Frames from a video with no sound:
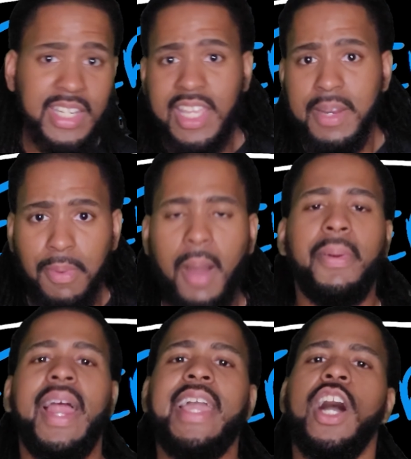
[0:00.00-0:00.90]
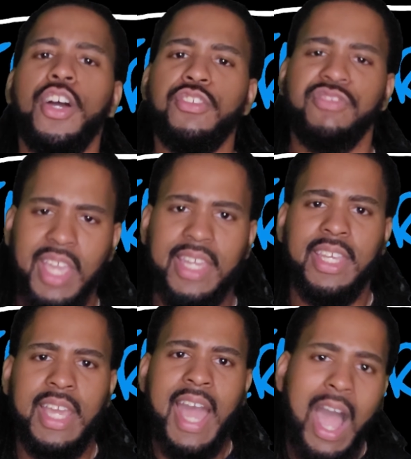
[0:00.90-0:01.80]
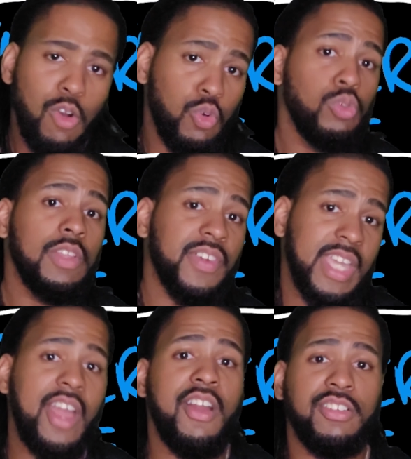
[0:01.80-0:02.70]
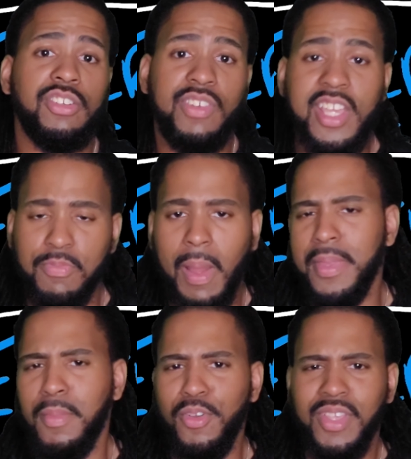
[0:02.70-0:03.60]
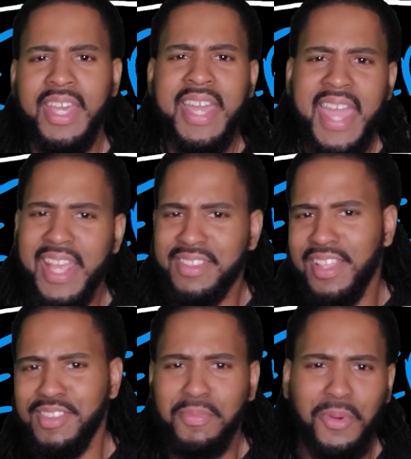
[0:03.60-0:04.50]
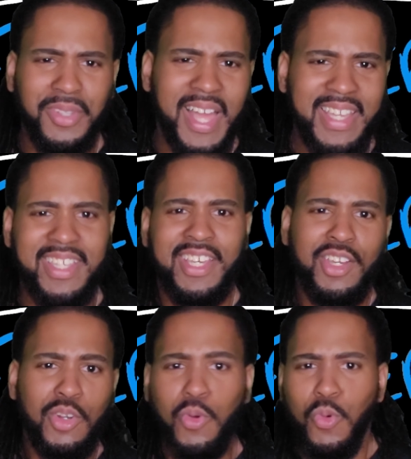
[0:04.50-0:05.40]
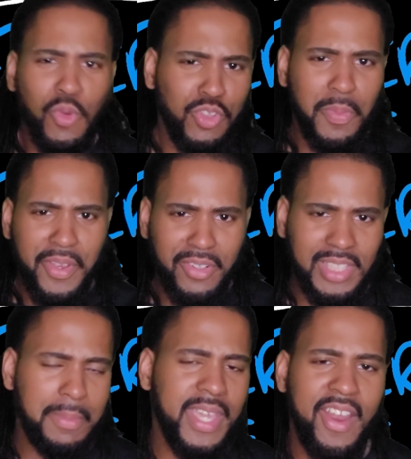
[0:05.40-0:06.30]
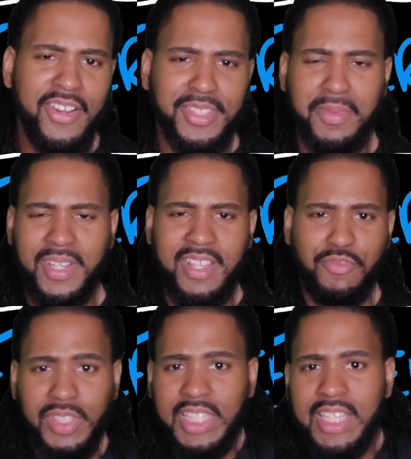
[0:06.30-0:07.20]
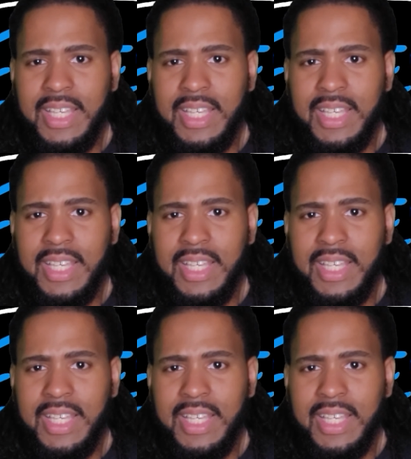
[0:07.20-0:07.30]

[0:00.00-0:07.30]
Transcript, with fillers: need Bond, but I understand how cool of a character he is. Probably the most accessible, like cool superhero type character because really,